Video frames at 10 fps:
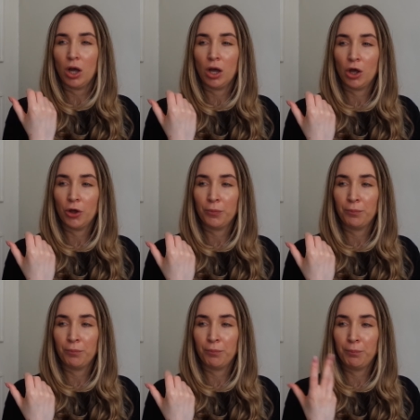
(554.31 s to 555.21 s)

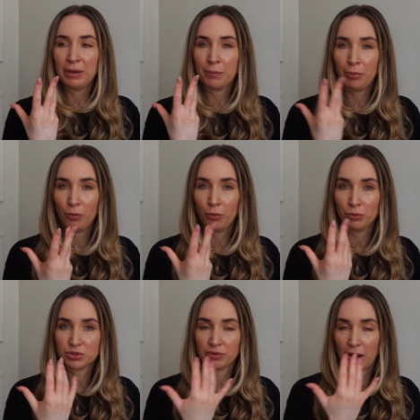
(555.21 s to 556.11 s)
bigger
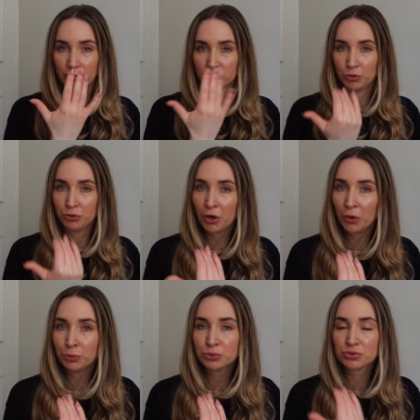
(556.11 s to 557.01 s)
pores around the
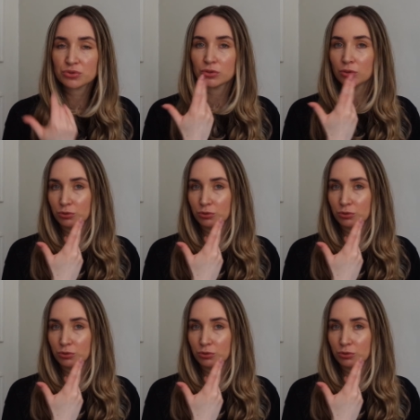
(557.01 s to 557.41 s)
nose,